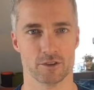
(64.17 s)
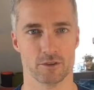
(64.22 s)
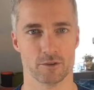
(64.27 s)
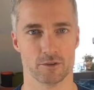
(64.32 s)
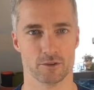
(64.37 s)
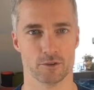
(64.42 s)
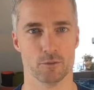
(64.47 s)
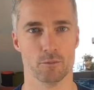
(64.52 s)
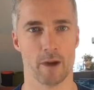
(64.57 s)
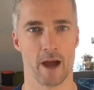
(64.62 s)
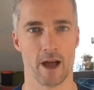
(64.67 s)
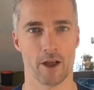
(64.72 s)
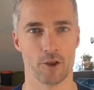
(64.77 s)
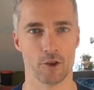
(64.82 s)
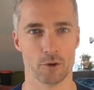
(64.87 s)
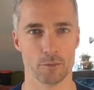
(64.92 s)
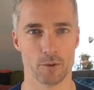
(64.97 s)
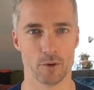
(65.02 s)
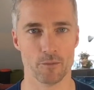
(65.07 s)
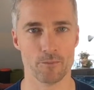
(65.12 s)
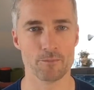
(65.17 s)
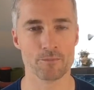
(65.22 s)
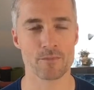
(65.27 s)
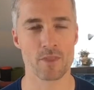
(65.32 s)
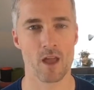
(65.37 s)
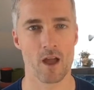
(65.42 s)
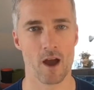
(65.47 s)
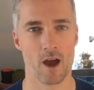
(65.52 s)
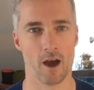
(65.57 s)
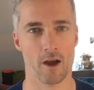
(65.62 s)
it's so palatable.
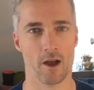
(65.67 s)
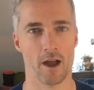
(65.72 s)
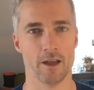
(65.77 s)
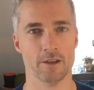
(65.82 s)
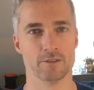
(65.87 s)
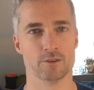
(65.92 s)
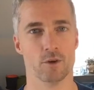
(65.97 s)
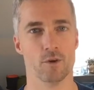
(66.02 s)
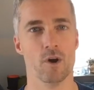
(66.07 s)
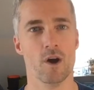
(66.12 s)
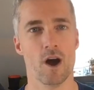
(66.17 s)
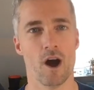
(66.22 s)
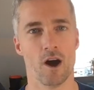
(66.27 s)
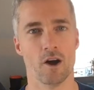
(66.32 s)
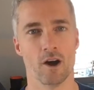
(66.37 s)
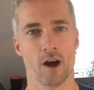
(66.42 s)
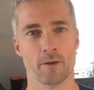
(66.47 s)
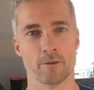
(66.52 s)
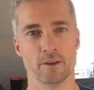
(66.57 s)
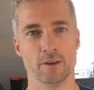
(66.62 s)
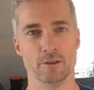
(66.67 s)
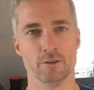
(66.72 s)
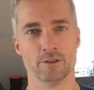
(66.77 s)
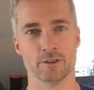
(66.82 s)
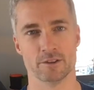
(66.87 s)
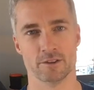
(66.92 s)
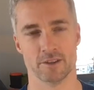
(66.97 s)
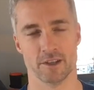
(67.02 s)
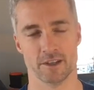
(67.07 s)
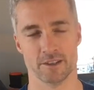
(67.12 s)
And so I'm going to use
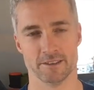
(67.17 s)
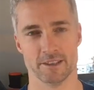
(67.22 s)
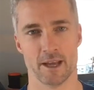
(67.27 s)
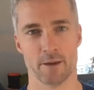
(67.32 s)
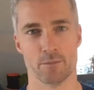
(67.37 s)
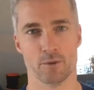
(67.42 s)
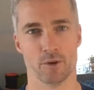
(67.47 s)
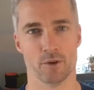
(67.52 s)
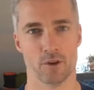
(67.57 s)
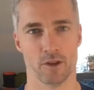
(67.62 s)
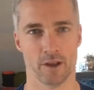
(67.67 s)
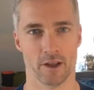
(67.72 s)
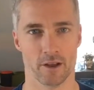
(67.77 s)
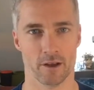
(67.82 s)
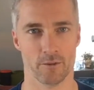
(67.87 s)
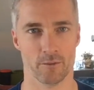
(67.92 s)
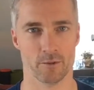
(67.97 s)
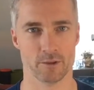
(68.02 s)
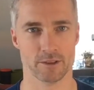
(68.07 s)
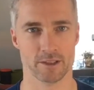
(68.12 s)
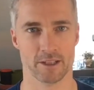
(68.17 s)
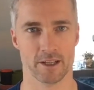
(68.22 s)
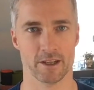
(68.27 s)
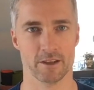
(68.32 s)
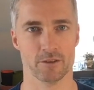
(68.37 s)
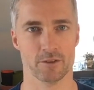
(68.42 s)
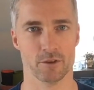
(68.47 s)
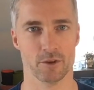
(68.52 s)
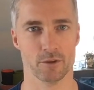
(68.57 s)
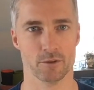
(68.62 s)
this as an example once I get
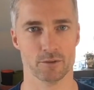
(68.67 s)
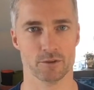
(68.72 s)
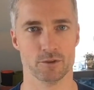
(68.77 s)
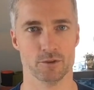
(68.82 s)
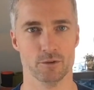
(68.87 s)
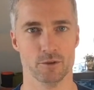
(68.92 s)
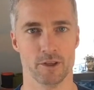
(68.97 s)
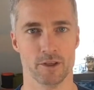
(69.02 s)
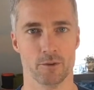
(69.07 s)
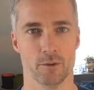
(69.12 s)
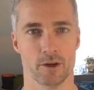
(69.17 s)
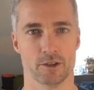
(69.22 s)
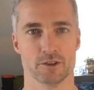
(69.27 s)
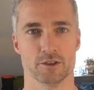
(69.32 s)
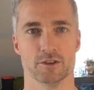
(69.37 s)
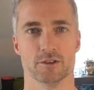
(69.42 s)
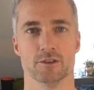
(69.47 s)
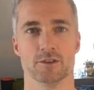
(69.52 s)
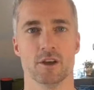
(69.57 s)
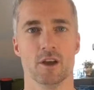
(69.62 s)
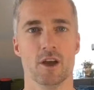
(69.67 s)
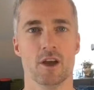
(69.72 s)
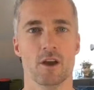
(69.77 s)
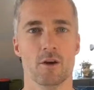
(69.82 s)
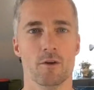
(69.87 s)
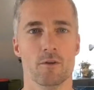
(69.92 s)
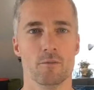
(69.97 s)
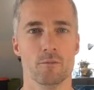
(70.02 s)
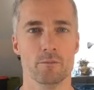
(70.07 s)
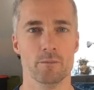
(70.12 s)
into those 2 key questions.
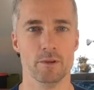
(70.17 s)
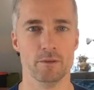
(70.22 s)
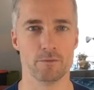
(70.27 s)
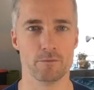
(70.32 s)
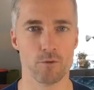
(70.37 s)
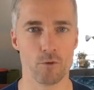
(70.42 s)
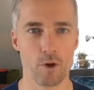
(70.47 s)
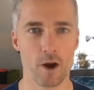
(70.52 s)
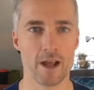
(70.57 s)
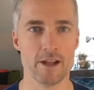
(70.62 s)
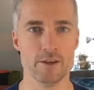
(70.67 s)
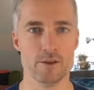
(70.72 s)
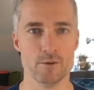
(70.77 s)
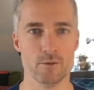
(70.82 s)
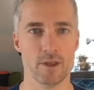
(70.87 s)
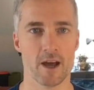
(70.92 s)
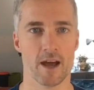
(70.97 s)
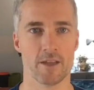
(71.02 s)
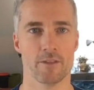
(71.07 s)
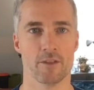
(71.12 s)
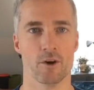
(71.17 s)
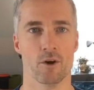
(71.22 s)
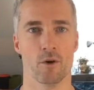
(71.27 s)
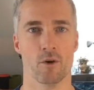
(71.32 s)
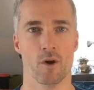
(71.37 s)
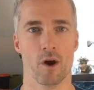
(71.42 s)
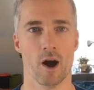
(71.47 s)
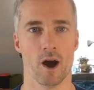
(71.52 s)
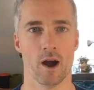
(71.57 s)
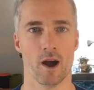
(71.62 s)
Before I do that
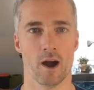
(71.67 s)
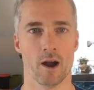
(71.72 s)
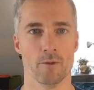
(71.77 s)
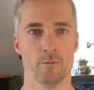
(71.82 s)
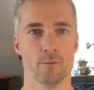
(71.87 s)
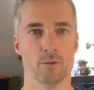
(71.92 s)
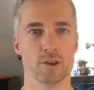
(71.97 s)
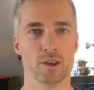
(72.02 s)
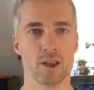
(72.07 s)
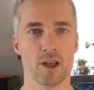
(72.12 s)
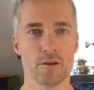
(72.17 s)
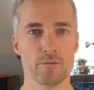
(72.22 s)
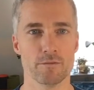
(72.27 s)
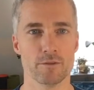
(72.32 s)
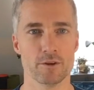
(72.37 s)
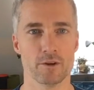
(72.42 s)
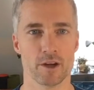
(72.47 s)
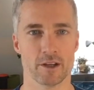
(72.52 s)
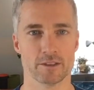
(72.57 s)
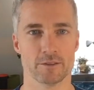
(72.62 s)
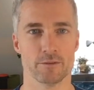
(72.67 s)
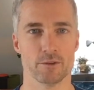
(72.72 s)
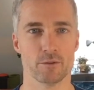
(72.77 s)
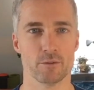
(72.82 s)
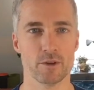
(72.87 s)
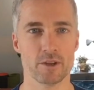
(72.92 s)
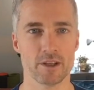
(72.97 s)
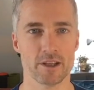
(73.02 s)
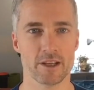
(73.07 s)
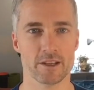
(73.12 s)
though, I would love for you guys, if you're
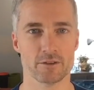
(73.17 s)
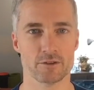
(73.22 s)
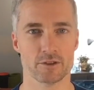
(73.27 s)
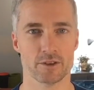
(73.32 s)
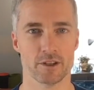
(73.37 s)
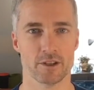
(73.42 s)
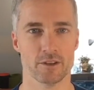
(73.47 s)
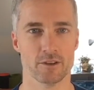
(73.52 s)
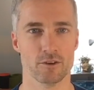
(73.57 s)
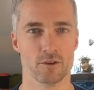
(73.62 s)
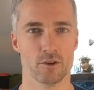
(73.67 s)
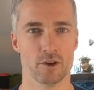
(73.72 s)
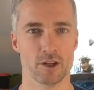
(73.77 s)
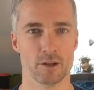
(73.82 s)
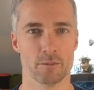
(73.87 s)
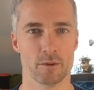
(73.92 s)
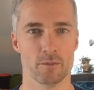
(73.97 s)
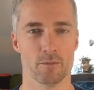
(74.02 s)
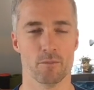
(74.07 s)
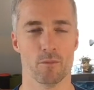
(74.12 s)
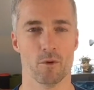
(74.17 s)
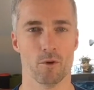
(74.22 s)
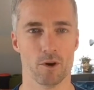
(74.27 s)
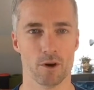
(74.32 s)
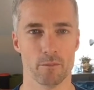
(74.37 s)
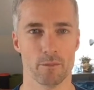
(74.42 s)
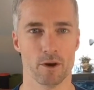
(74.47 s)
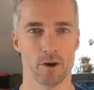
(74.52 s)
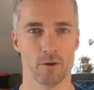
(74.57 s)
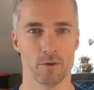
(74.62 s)
really interested in learning a bit more
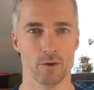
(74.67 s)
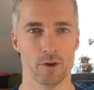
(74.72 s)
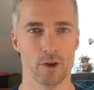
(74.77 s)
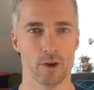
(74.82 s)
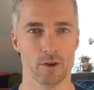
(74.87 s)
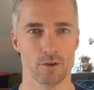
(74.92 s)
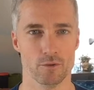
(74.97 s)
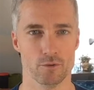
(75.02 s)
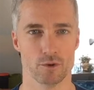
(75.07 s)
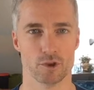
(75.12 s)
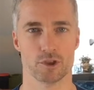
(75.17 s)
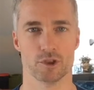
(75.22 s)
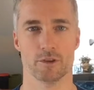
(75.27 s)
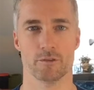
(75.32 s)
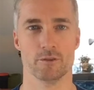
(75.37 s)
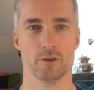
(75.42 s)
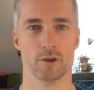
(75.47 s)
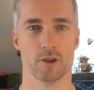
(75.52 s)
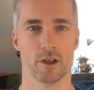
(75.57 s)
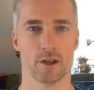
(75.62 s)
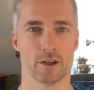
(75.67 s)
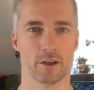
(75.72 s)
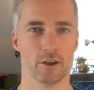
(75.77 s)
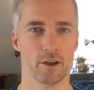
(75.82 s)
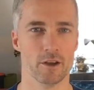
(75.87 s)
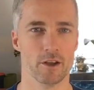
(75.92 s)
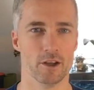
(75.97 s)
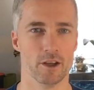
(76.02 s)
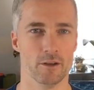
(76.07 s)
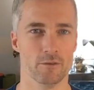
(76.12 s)
about nutrition, if
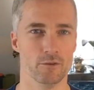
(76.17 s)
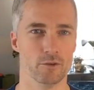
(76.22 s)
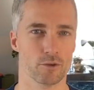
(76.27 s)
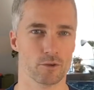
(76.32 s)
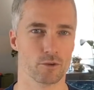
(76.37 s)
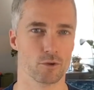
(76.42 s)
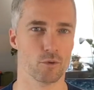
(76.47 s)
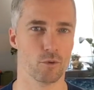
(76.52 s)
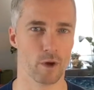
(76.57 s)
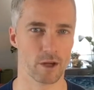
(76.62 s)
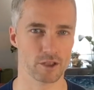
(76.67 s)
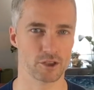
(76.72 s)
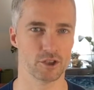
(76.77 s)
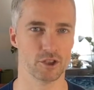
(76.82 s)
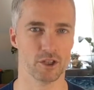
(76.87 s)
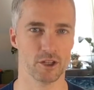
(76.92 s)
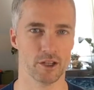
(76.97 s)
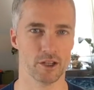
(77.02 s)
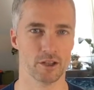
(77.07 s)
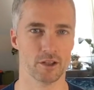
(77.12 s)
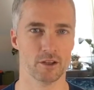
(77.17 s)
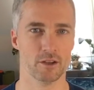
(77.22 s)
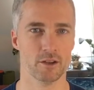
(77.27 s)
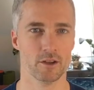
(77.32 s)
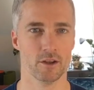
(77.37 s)
you're questioning,